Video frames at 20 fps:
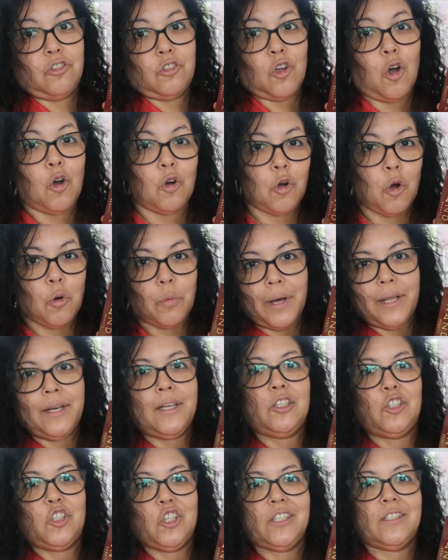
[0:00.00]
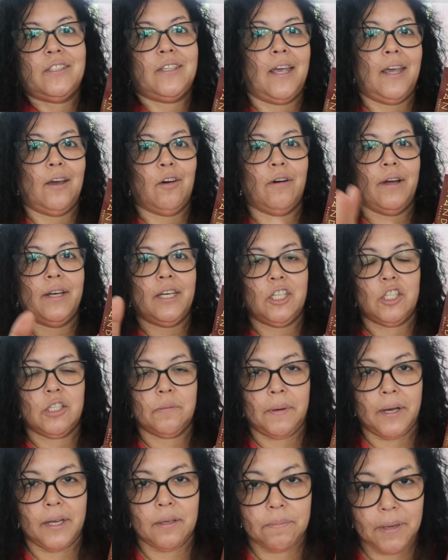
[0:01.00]
don't go on and just say, oh, I need
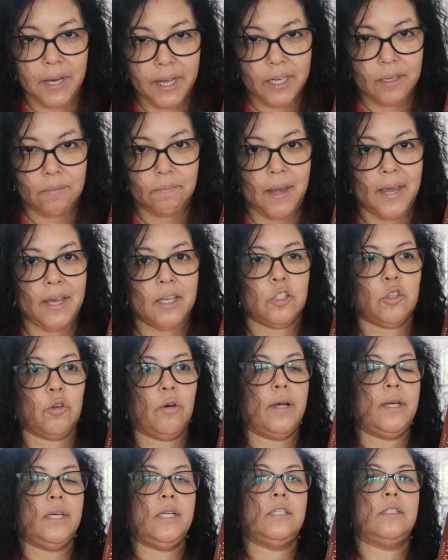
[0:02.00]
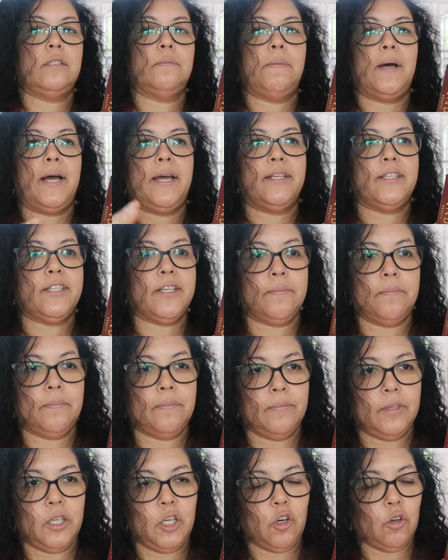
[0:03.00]
to buy a body mask, or I need to buy some,
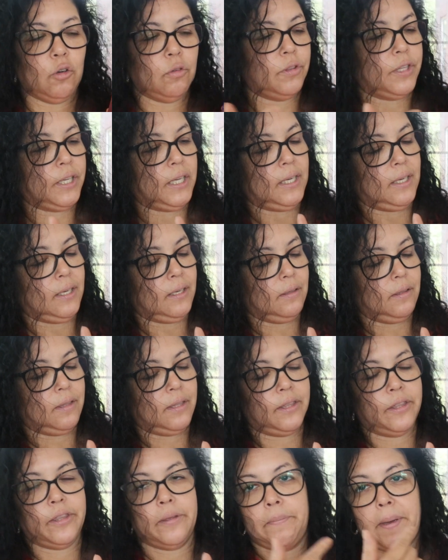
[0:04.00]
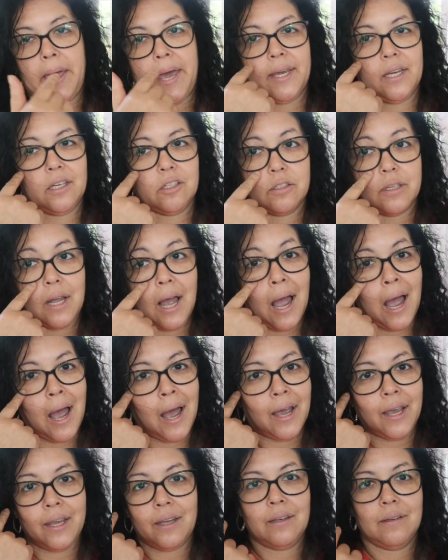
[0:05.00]
you know, the, the baggage, the
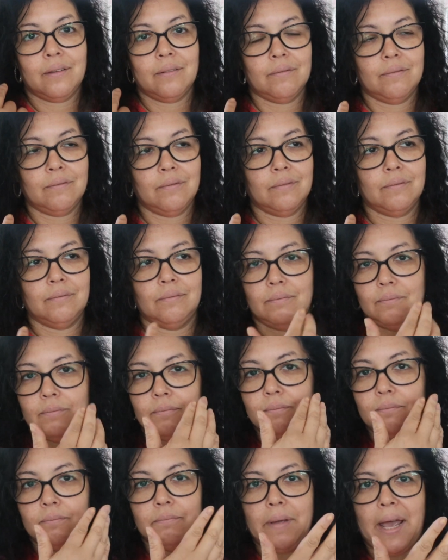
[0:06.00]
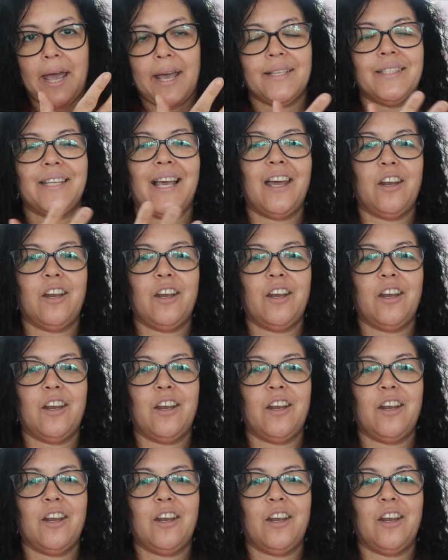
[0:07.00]
eye mask.